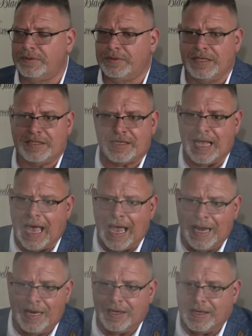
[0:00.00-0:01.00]
This
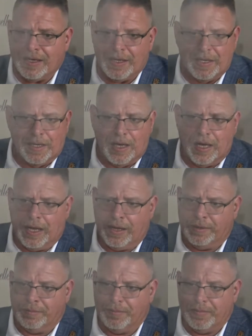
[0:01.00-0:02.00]
guy
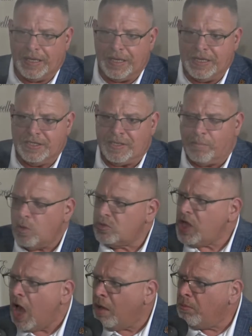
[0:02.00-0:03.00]
um, is the
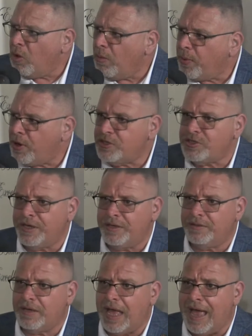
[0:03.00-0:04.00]
most humble
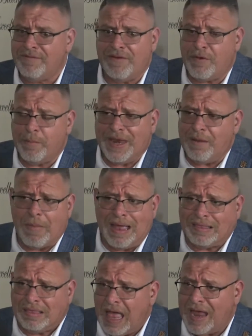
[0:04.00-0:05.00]
person I've ever met in my
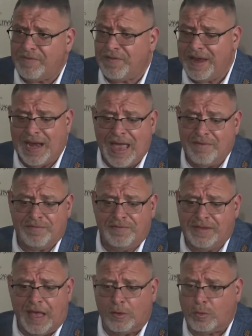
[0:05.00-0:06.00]
life. And I've
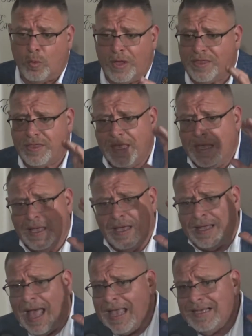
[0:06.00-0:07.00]
dealt with
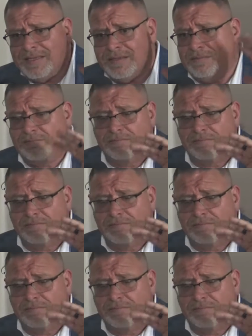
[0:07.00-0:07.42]
guys